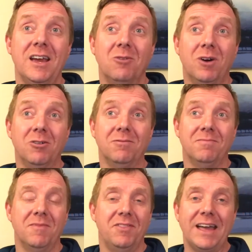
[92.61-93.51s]
well,
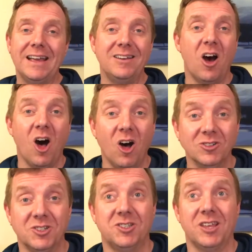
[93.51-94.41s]
they
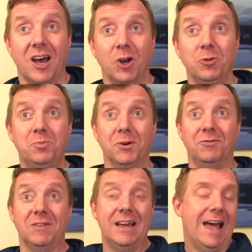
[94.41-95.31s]
enhance the hope of